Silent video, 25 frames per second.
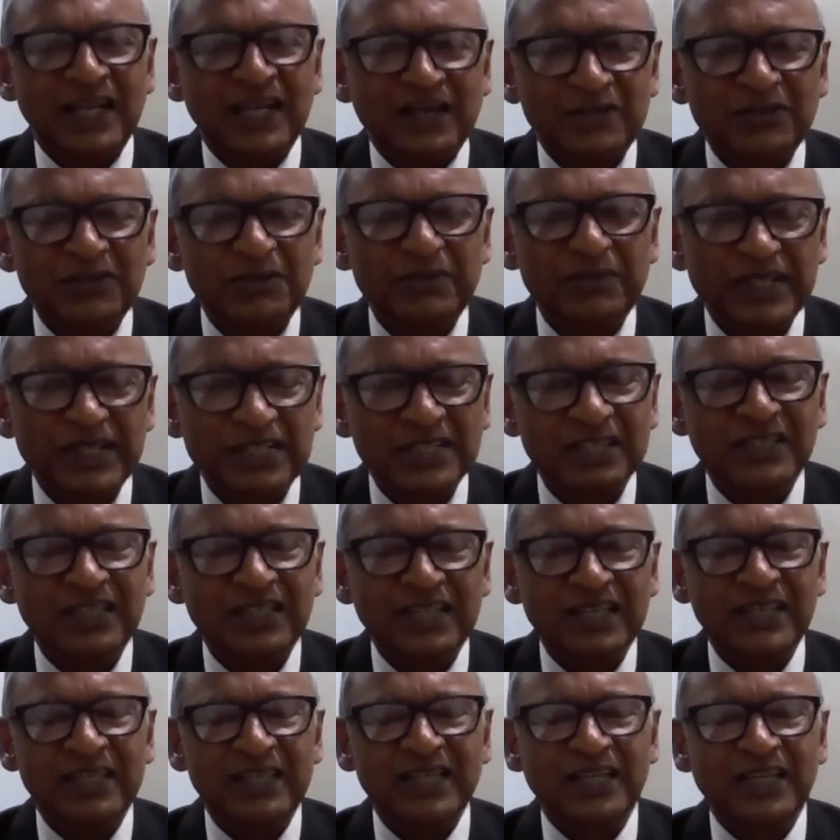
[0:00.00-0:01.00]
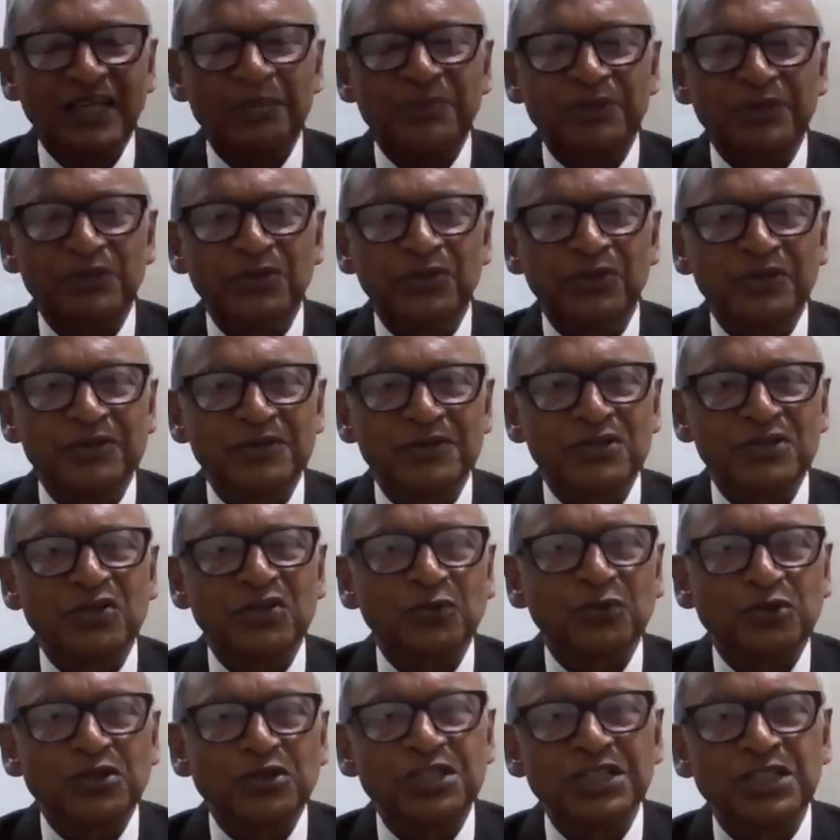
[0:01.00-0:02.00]
I will mention the ERP, though I was
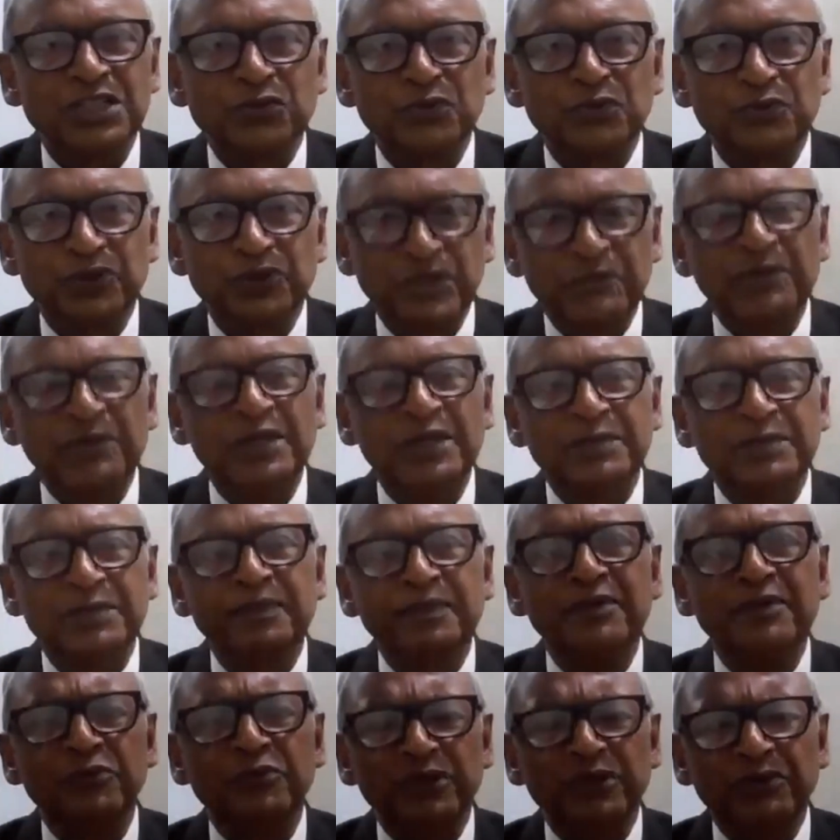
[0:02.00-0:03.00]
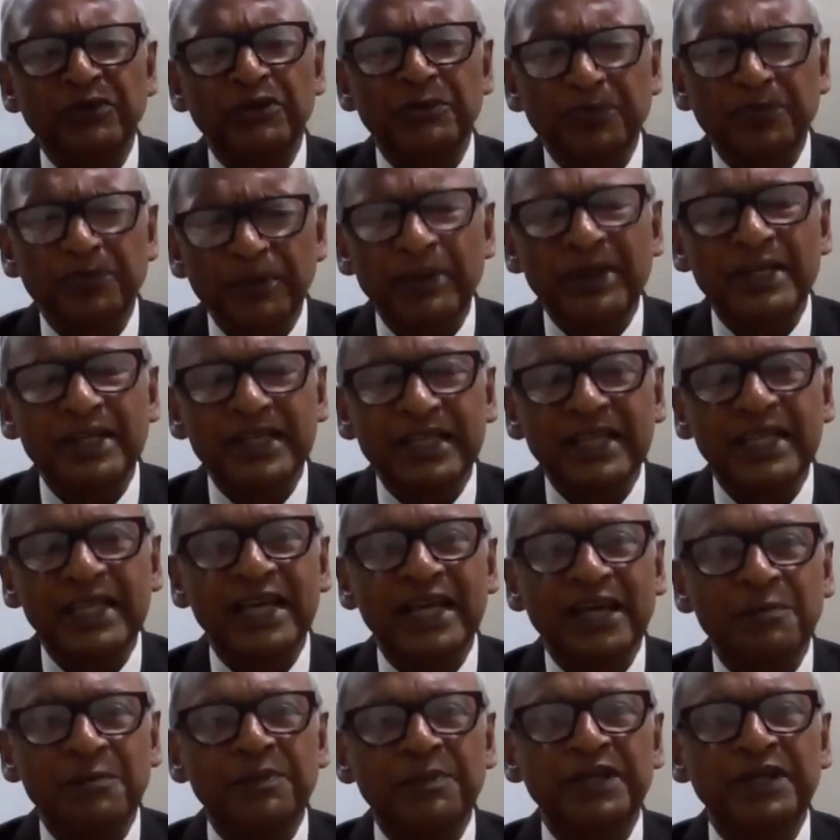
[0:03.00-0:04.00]
not wanting to. When we implemented
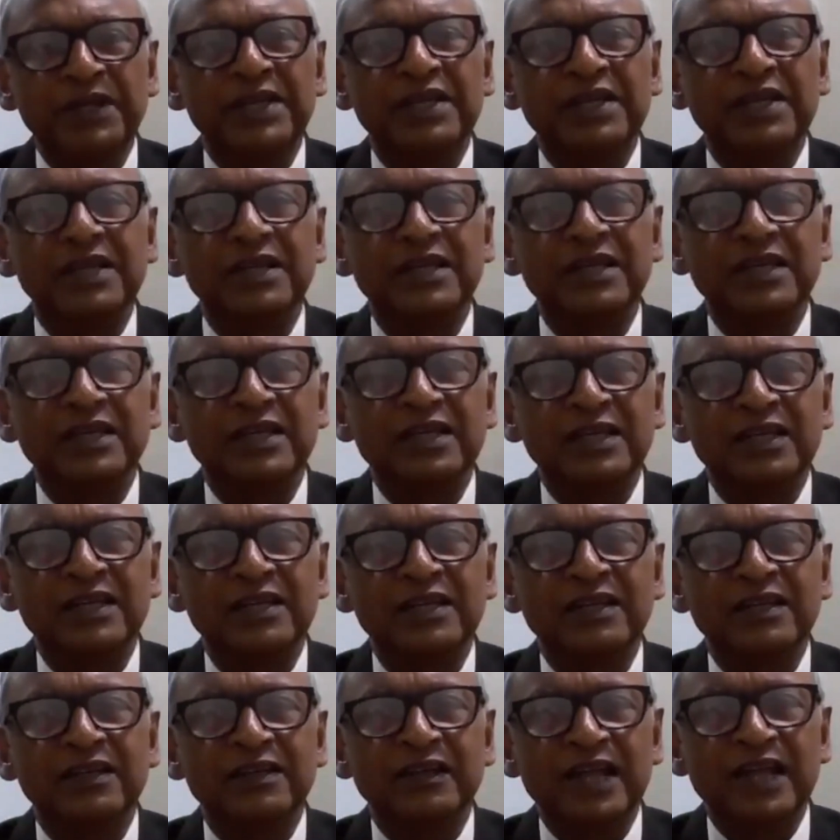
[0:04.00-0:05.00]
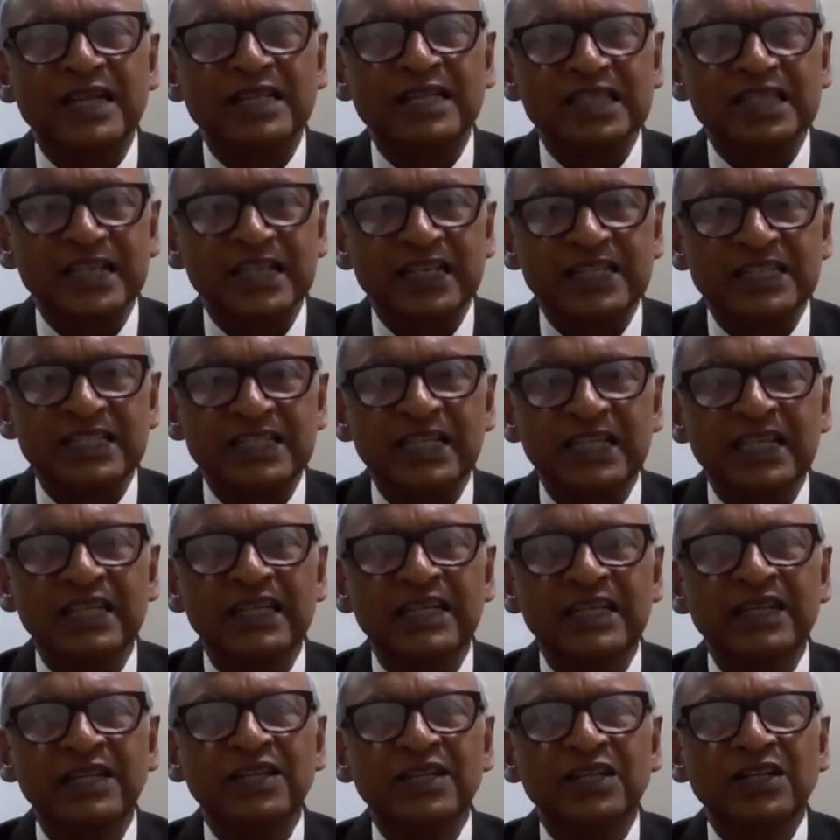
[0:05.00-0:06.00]
the ERP in Reliance Energy,
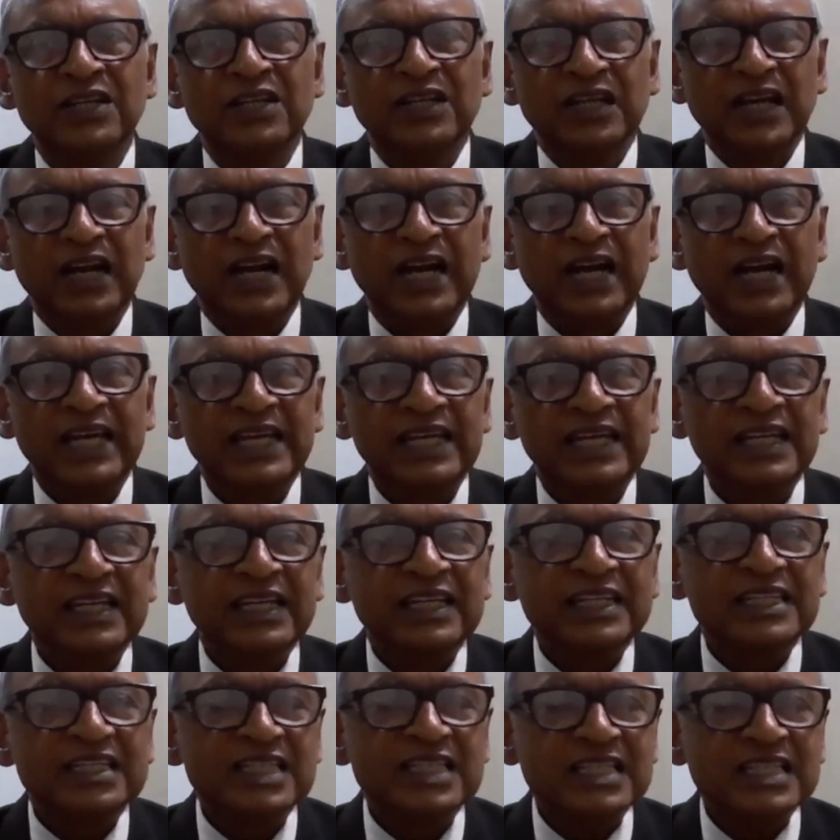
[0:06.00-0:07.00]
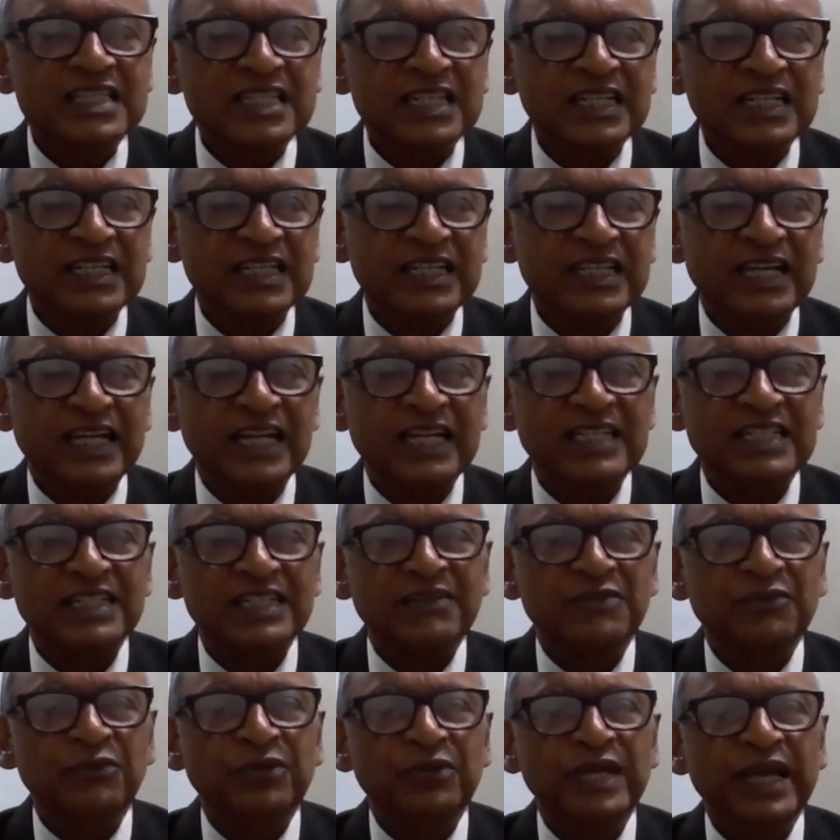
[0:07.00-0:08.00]
I insisted that
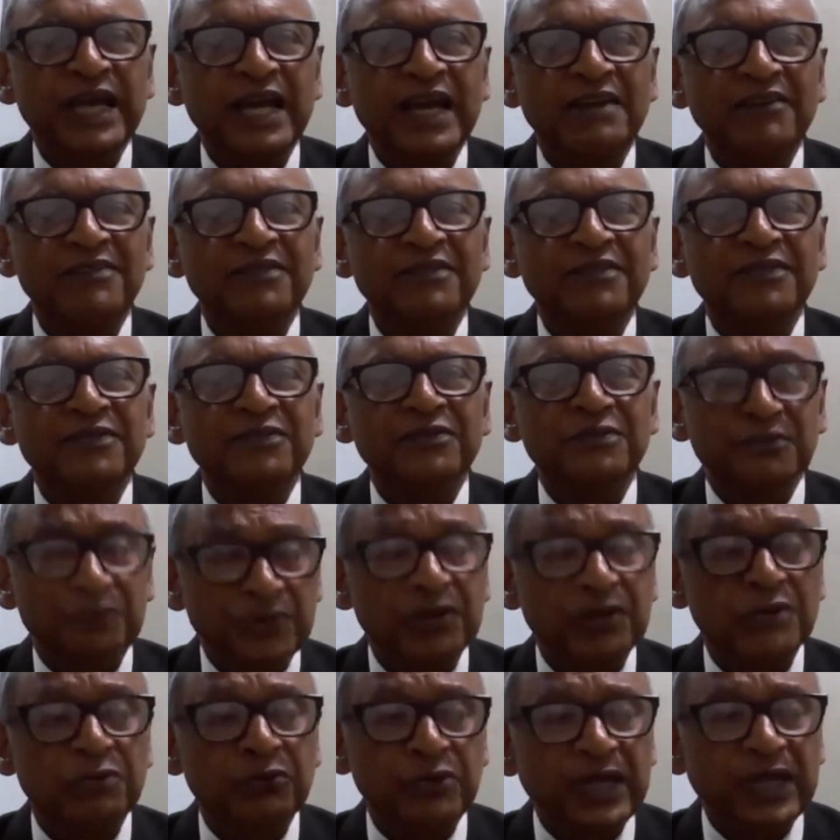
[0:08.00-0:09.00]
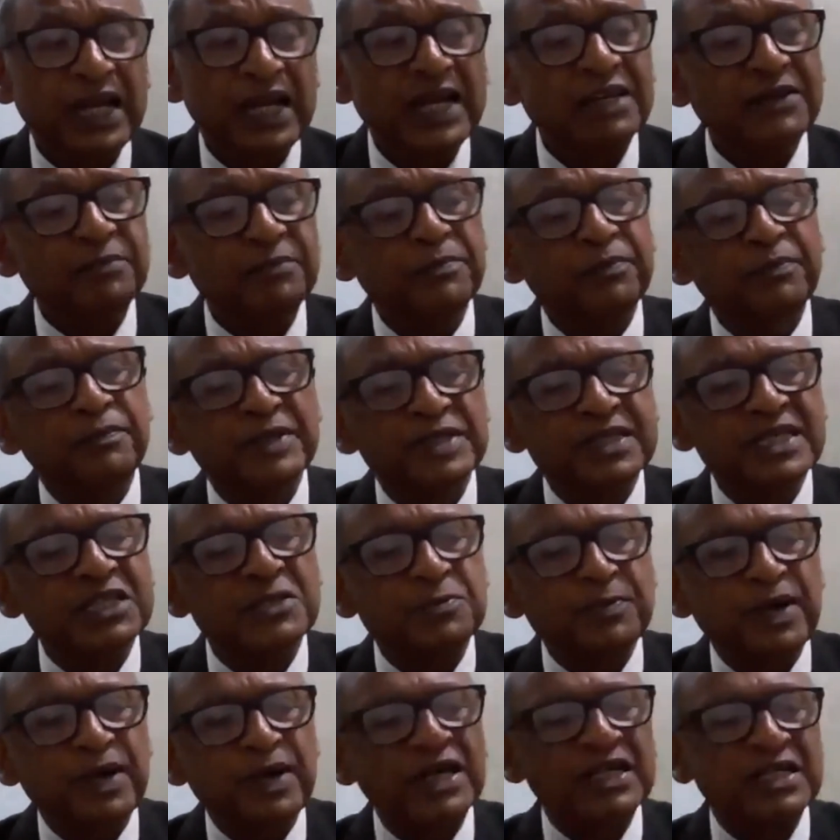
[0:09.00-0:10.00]
we had a
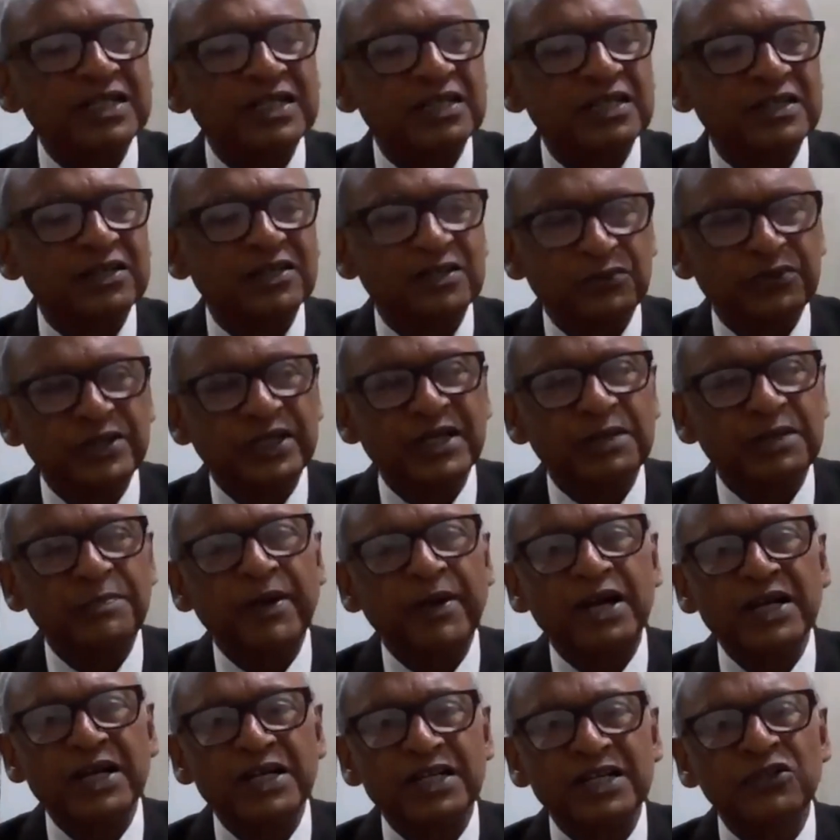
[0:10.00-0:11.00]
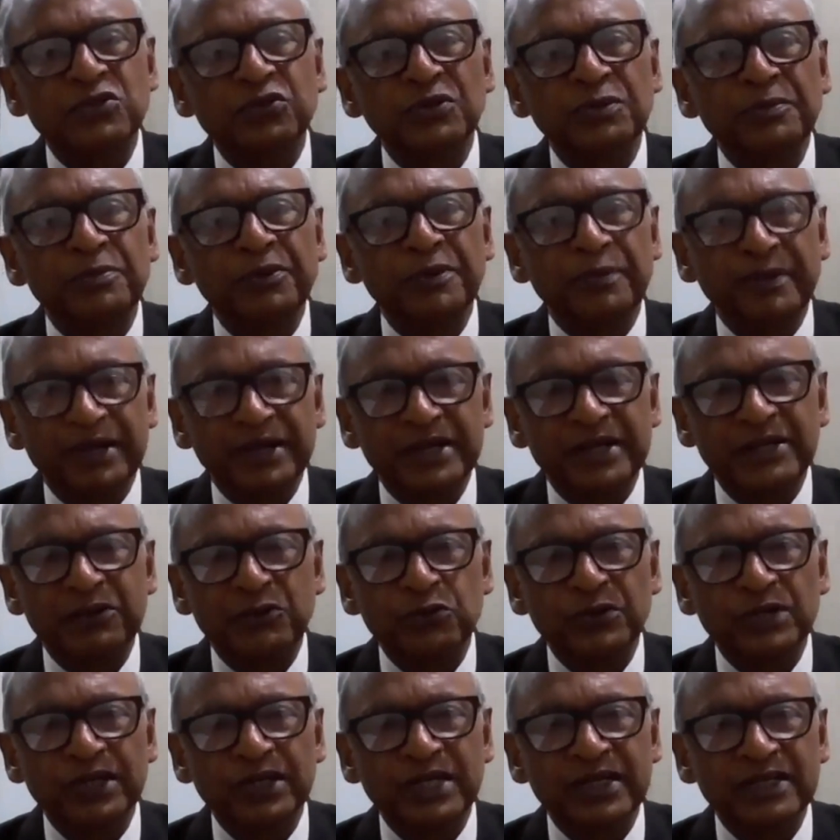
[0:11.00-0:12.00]
business partner. We had a partner to implement it,
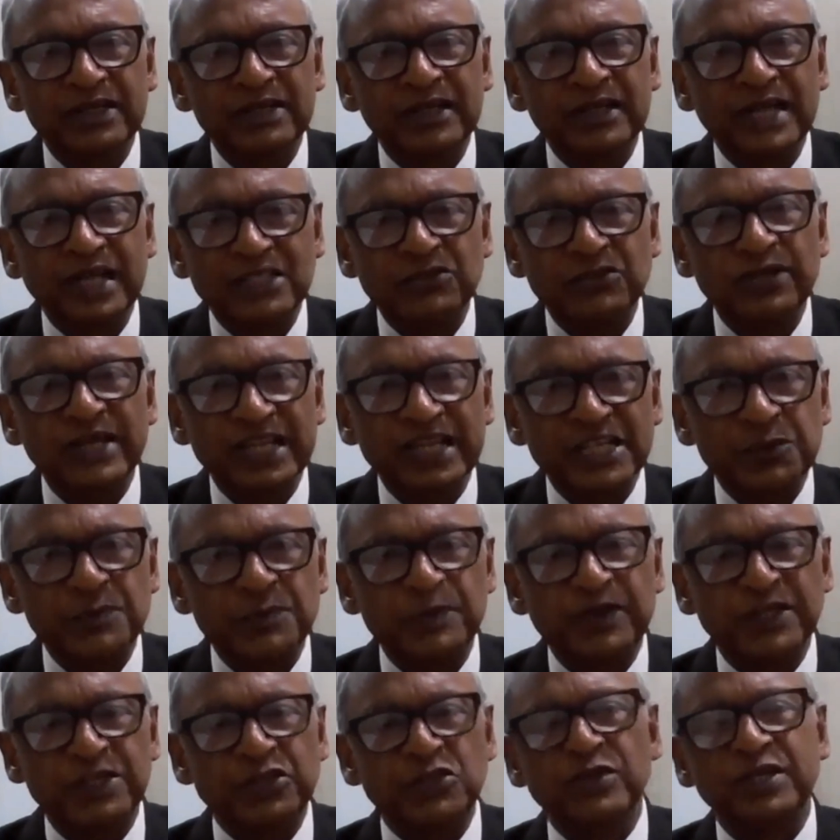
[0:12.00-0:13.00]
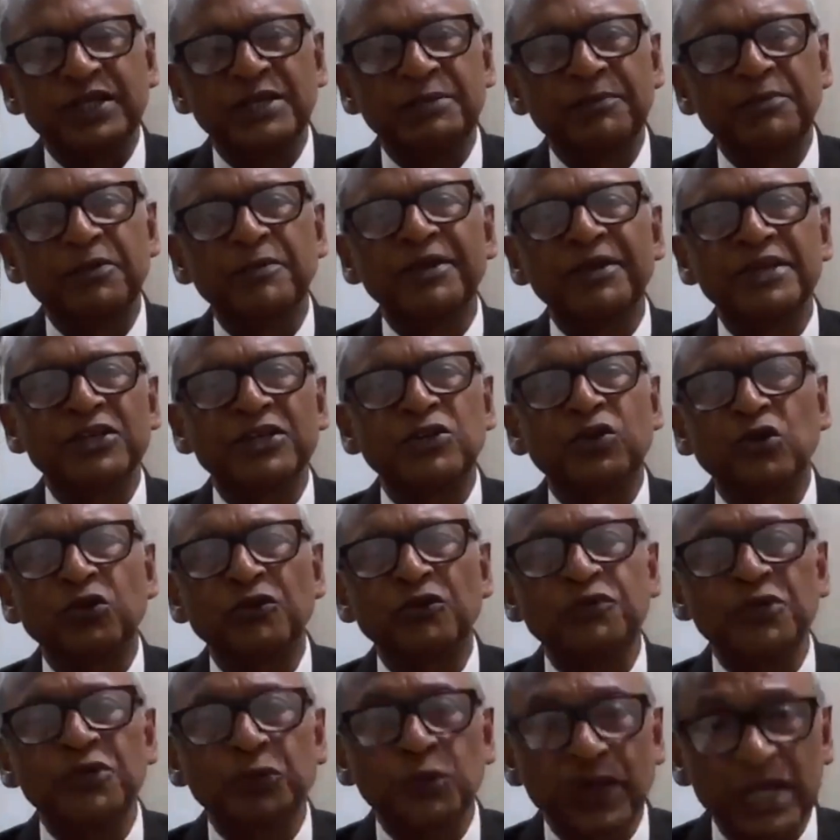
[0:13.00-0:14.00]
who were actually experts, who had implemented all
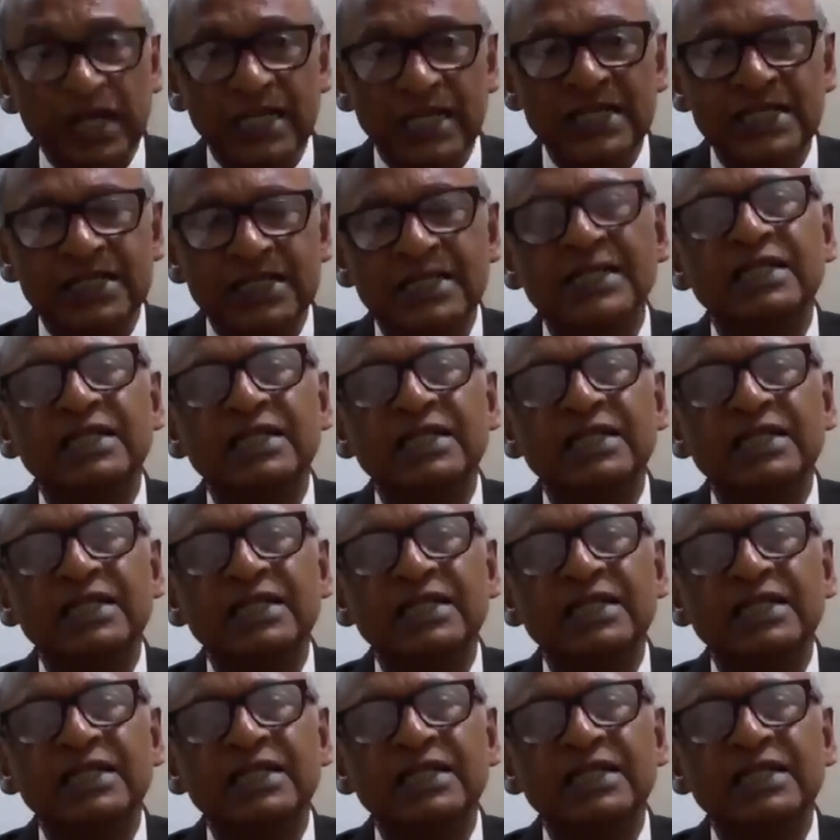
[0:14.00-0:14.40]
over the world.